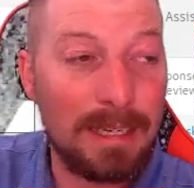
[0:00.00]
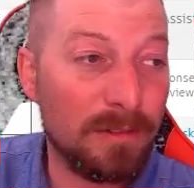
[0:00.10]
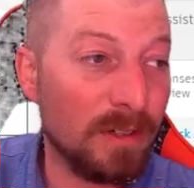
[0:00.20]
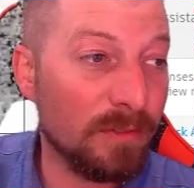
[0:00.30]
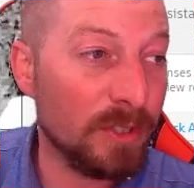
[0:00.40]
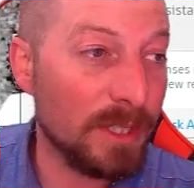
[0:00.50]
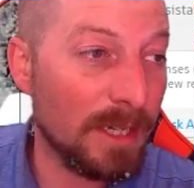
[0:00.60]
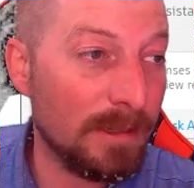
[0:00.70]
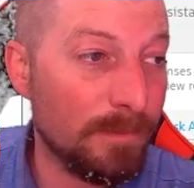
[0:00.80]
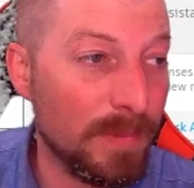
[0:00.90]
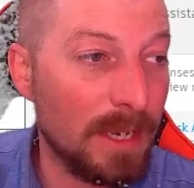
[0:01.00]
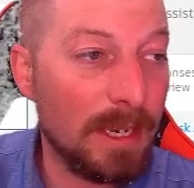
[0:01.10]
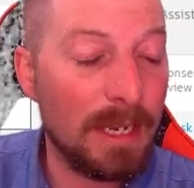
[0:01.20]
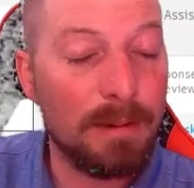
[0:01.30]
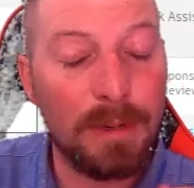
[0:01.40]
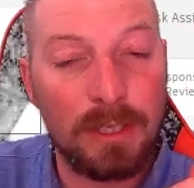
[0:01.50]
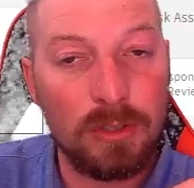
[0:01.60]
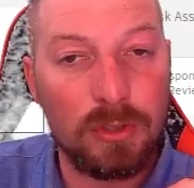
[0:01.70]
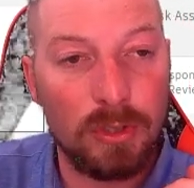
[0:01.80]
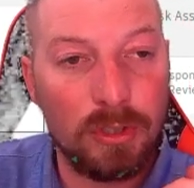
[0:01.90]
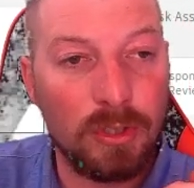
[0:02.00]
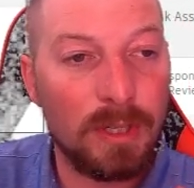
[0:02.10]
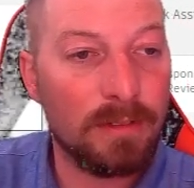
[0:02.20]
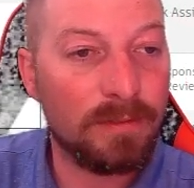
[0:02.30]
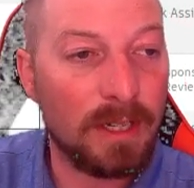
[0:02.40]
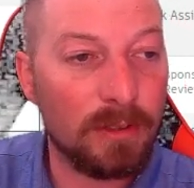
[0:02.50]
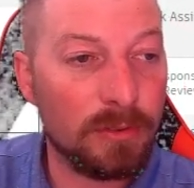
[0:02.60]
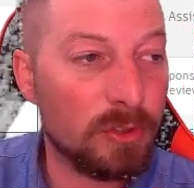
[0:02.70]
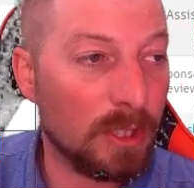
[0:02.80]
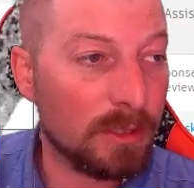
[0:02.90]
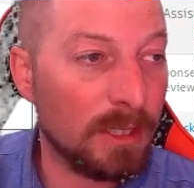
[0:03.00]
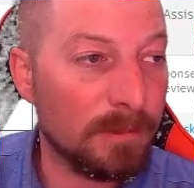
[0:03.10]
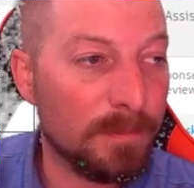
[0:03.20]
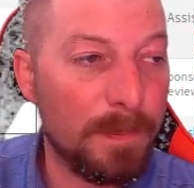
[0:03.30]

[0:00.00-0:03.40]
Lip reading: of every day and making sure you don't have files checked out.